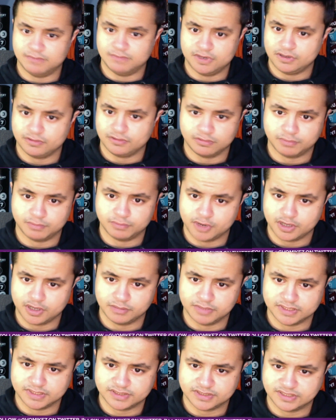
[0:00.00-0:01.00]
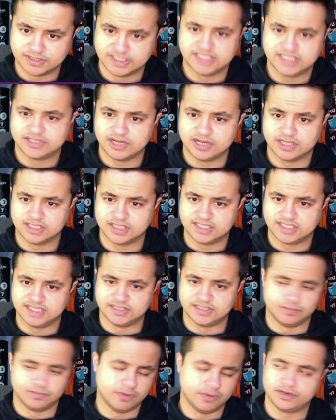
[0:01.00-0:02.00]
Ehrenbrenham is, because he started the
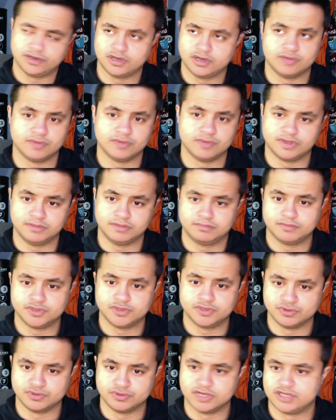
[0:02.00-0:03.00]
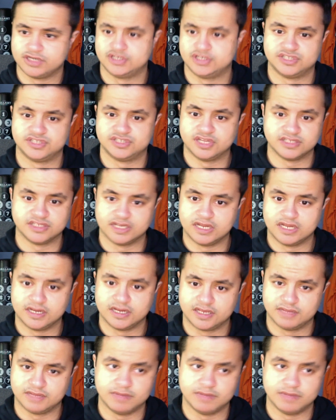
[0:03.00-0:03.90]
season well. I don't know whether Sean Dyche just doesn't like him.